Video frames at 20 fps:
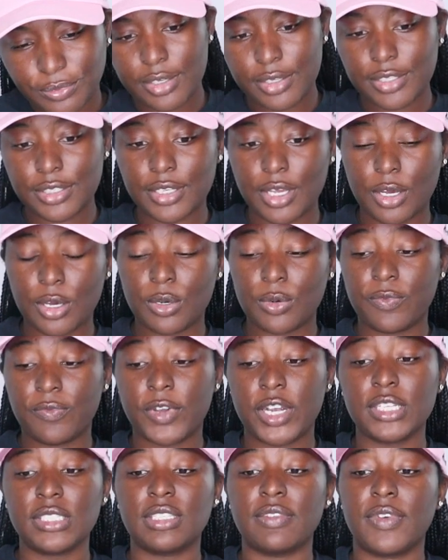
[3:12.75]
So
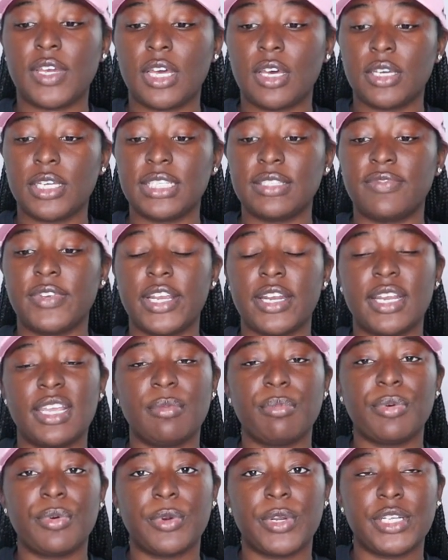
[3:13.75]
first of all, it's very
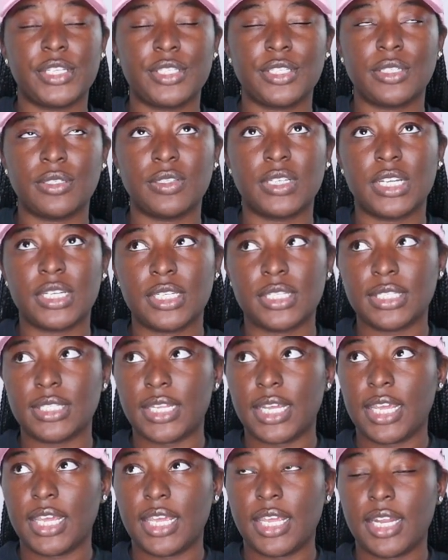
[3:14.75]
important to
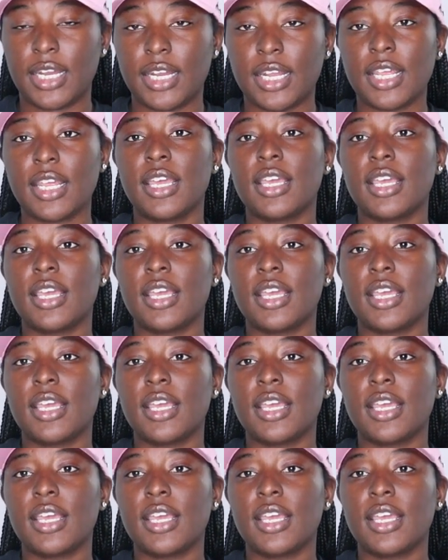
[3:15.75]
understand